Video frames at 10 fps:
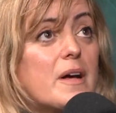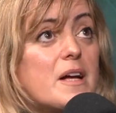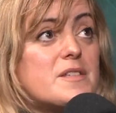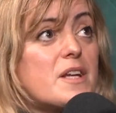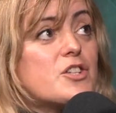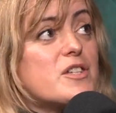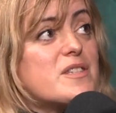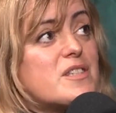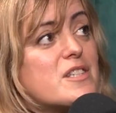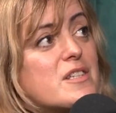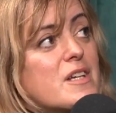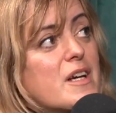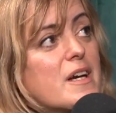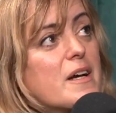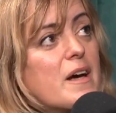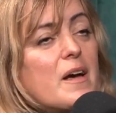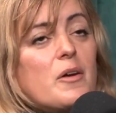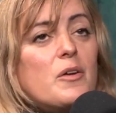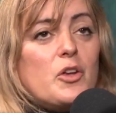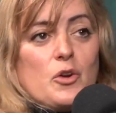like just,
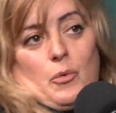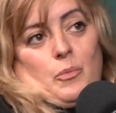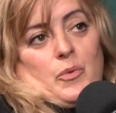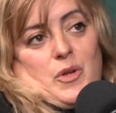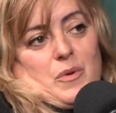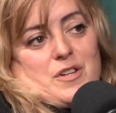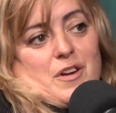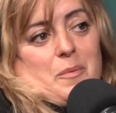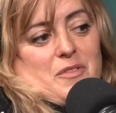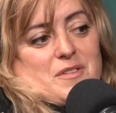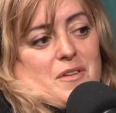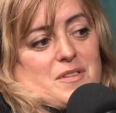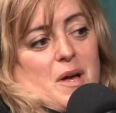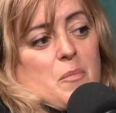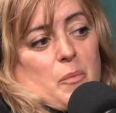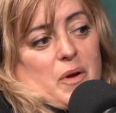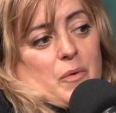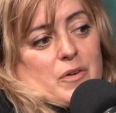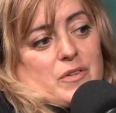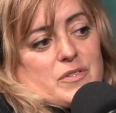you and I talk about this all the time when we go
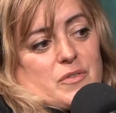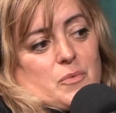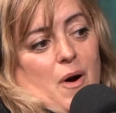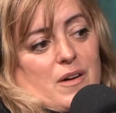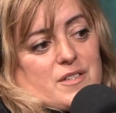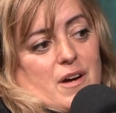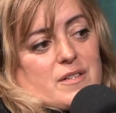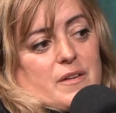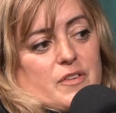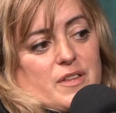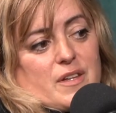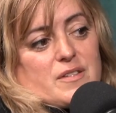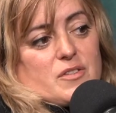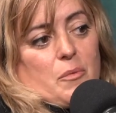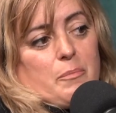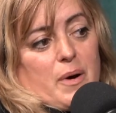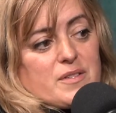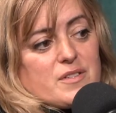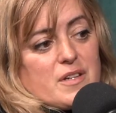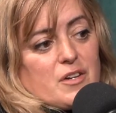on our stoned walk and talks. Everything is so
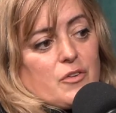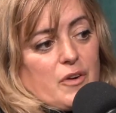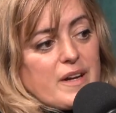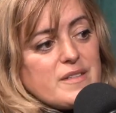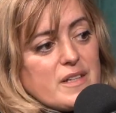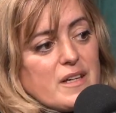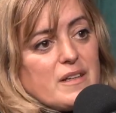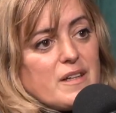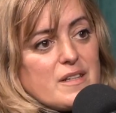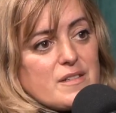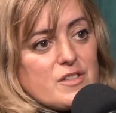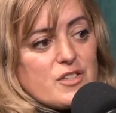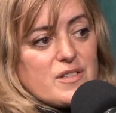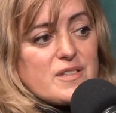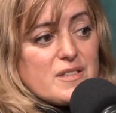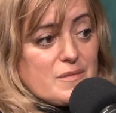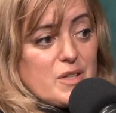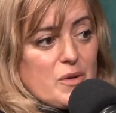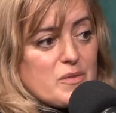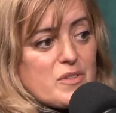busted and crazy, and this is just,
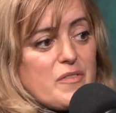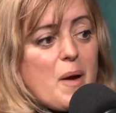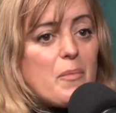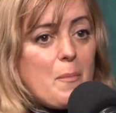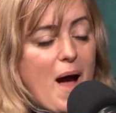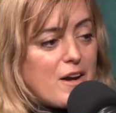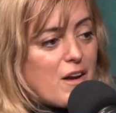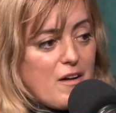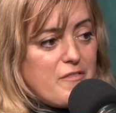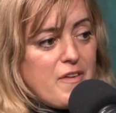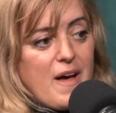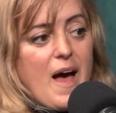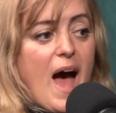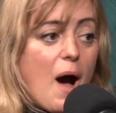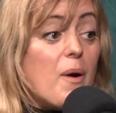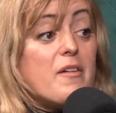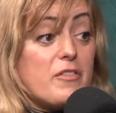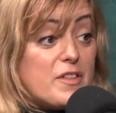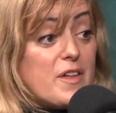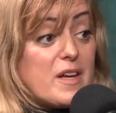sort of emblematic of how
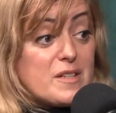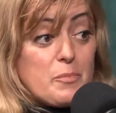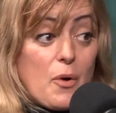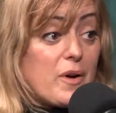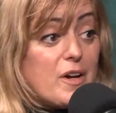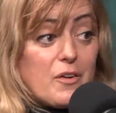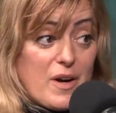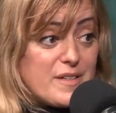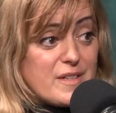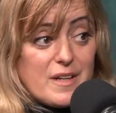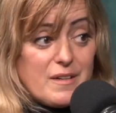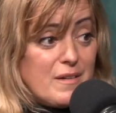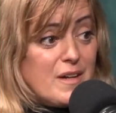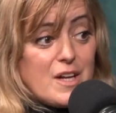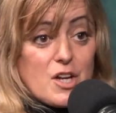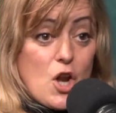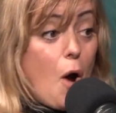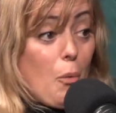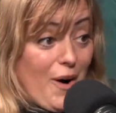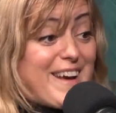everything is broken and crazy and
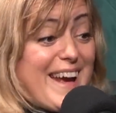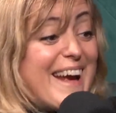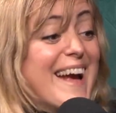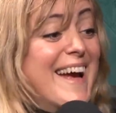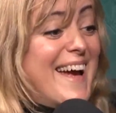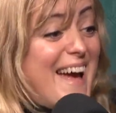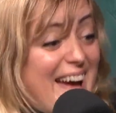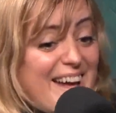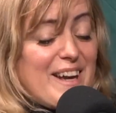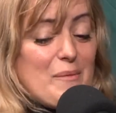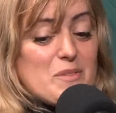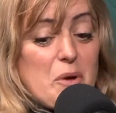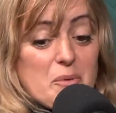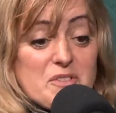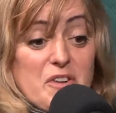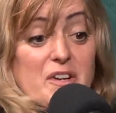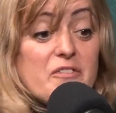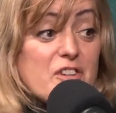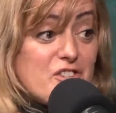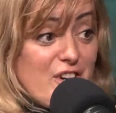not working. And so it was very
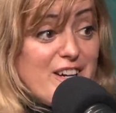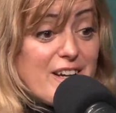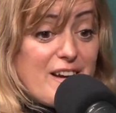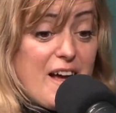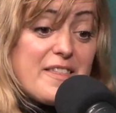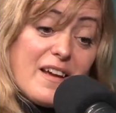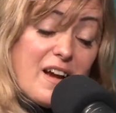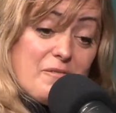frustrating and I think